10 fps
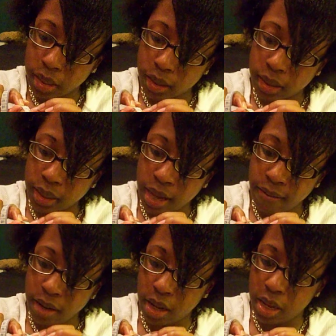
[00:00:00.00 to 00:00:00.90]

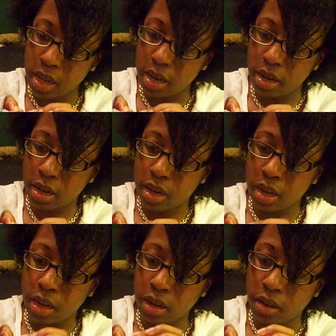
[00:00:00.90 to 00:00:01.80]
Seven and
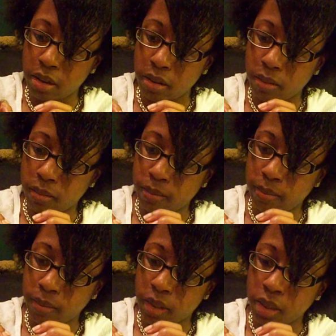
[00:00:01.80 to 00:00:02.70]
a
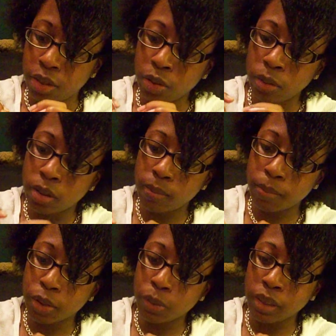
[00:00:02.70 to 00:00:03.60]
uh, little
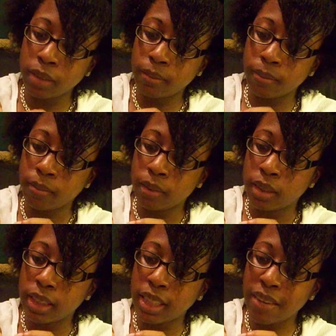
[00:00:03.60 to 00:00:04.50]
between,
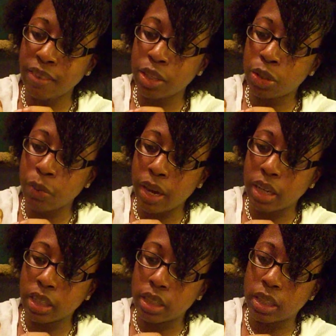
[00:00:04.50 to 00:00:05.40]
seven and two
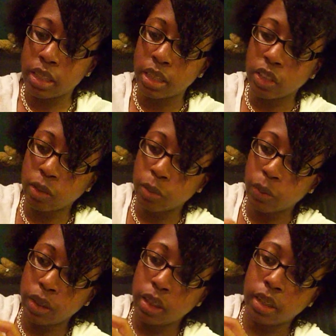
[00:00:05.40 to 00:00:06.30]
eighths. It was
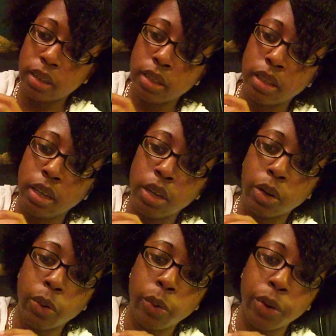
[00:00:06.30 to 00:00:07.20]
between the
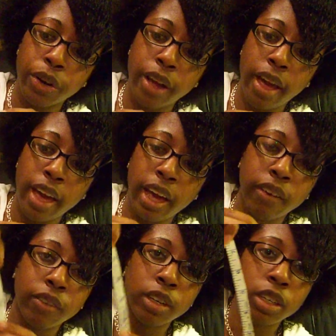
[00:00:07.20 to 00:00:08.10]
quarter and a half.
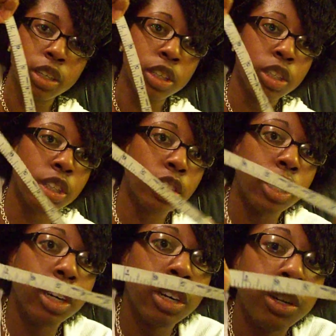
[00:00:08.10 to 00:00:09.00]

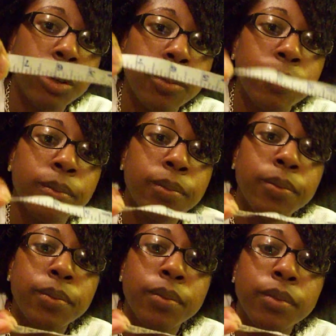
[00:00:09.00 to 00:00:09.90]
So,
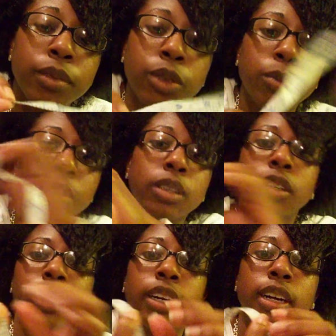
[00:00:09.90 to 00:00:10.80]
oops,
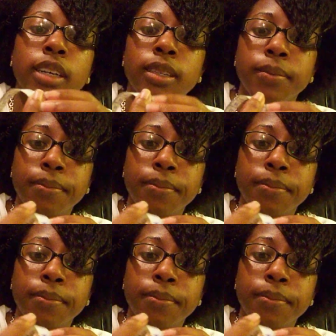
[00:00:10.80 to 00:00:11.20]
sorry guys